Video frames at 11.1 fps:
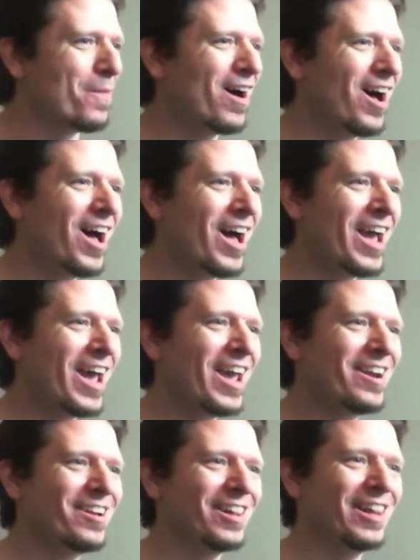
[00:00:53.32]

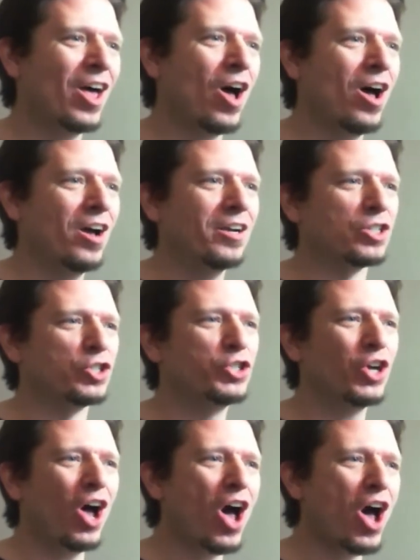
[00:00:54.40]
Mine are long and
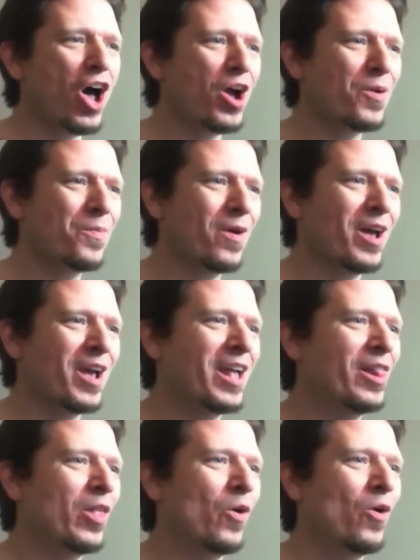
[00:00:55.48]
sharp,
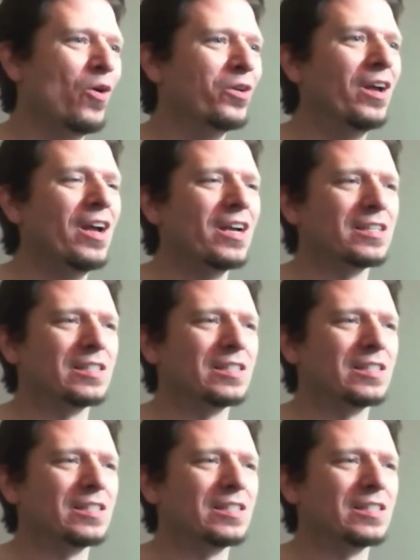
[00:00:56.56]
my lord,